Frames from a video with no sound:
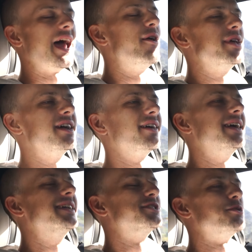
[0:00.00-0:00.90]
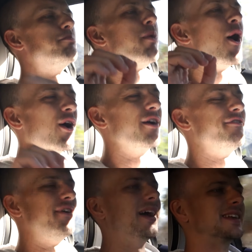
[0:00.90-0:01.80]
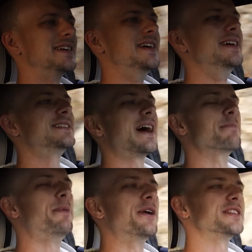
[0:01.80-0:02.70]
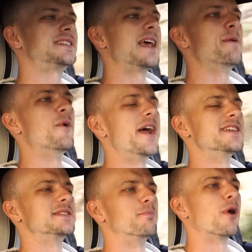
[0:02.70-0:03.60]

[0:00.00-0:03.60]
but out here it is perfect. It's got about the same weight as the